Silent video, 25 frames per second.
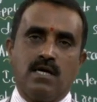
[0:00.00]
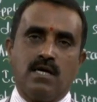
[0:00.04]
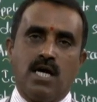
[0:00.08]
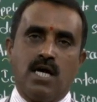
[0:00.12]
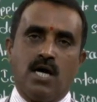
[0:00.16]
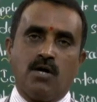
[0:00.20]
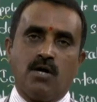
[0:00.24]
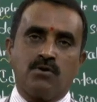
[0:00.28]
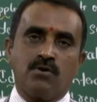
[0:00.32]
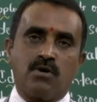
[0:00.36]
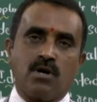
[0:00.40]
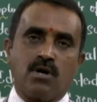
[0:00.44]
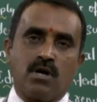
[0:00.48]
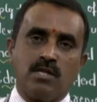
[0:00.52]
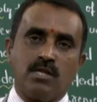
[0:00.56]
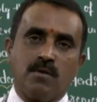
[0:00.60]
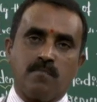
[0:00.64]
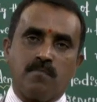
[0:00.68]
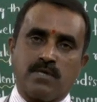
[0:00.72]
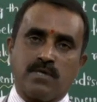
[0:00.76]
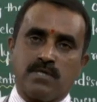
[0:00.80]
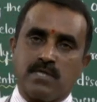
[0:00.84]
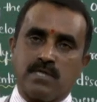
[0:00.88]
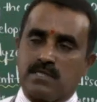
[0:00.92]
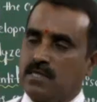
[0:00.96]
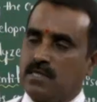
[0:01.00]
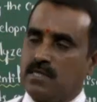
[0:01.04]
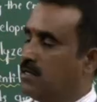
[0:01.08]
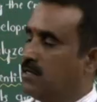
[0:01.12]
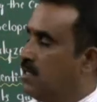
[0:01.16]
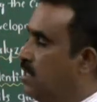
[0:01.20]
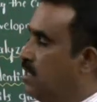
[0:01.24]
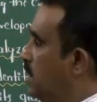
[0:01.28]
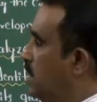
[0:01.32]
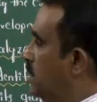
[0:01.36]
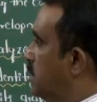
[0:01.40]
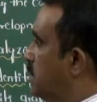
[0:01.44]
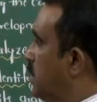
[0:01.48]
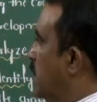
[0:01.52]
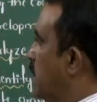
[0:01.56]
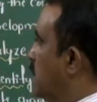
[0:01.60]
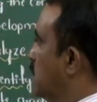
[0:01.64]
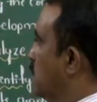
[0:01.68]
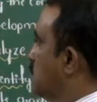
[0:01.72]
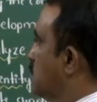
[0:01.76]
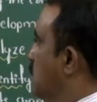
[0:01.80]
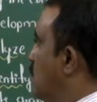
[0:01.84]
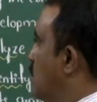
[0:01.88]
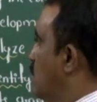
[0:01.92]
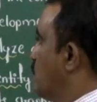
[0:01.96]
How to draw the projection? That
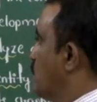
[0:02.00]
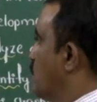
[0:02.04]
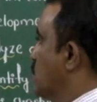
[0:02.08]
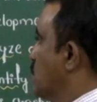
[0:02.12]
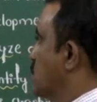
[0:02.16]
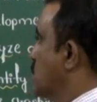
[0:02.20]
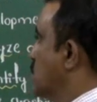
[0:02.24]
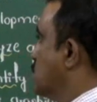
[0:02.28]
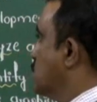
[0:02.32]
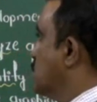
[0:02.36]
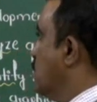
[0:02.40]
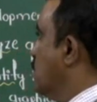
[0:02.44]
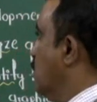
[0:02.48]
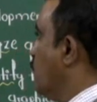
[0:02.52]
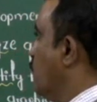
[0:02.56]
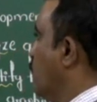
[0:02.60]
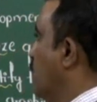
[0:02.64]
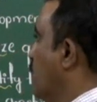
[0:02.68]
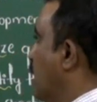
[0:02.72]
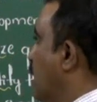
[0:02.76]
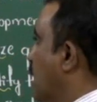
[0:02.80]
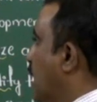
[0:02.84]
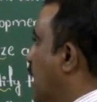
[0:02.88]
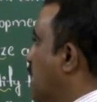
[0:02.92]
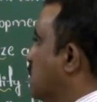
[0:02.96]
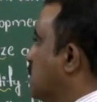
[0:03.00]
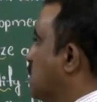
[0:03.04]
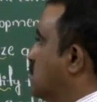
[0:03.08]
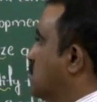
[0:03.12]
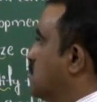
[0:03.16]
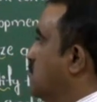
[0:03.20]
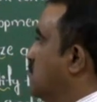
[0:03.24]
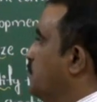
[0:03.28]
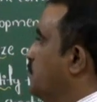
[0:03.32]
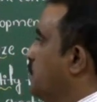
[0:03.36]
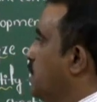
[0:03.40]
is projection of lines.